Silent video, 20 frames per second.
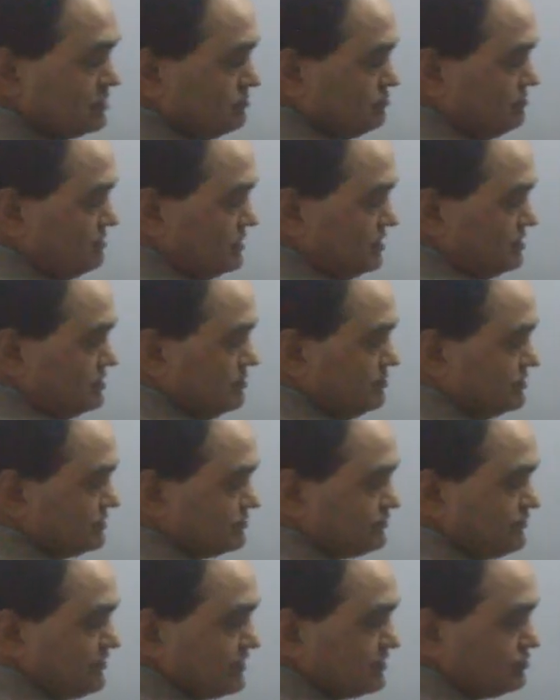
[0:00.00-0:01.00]
will give us
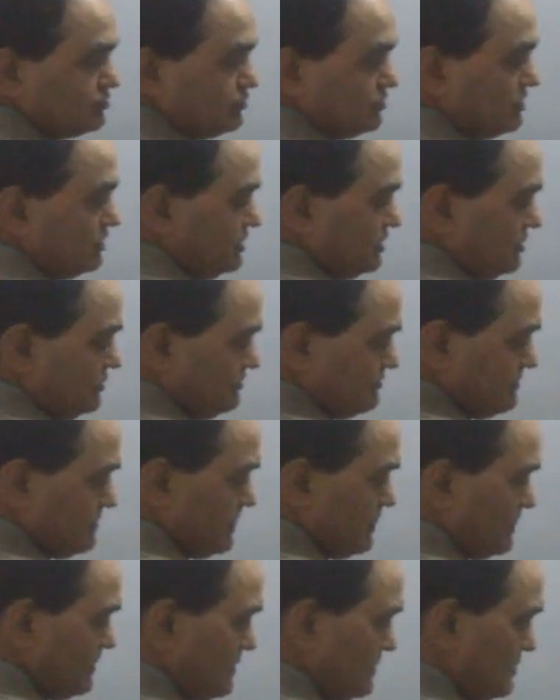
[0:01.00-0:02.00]
factorial n.
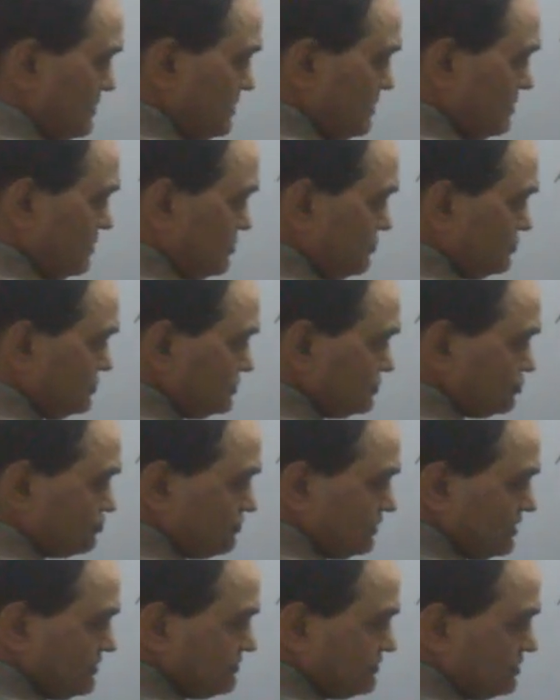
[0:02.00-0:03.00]
Now this
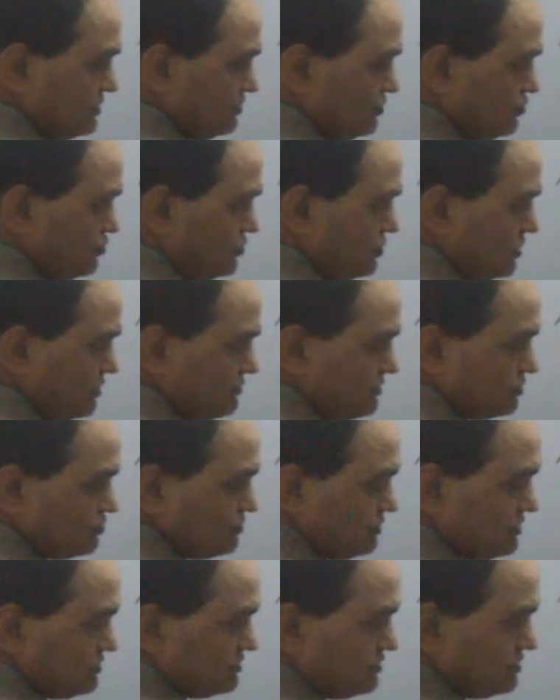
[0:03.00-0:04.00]
twice n into gamma
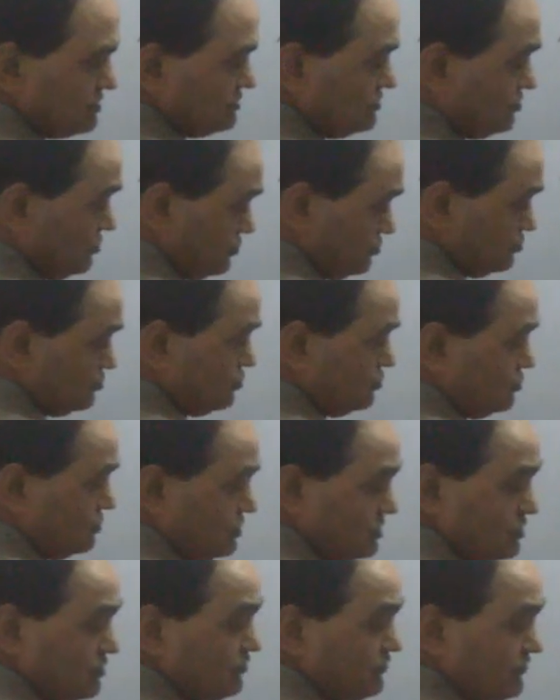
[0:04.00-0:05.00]
twice n goes to
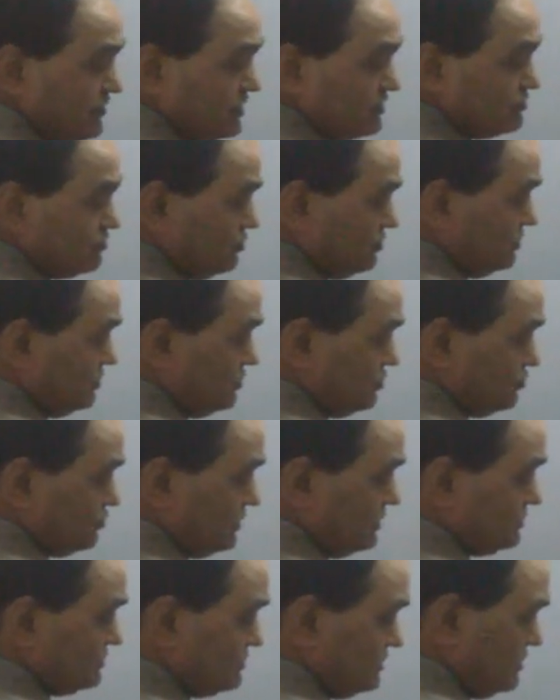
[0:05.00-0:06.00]
factorial
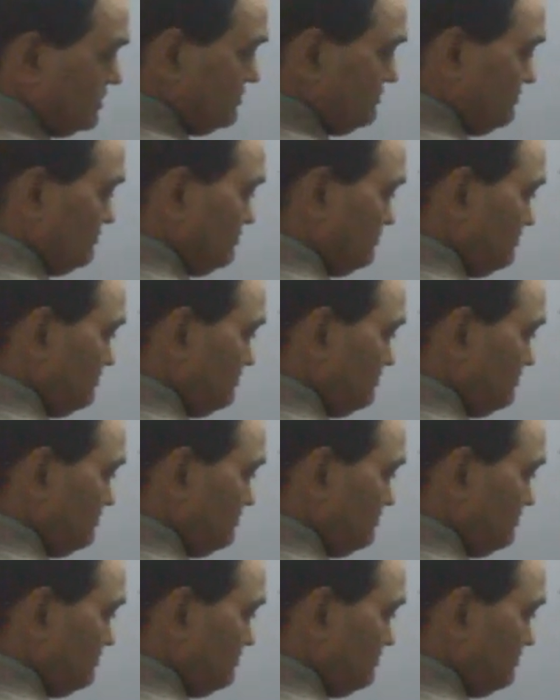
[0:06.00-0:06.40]
twice n.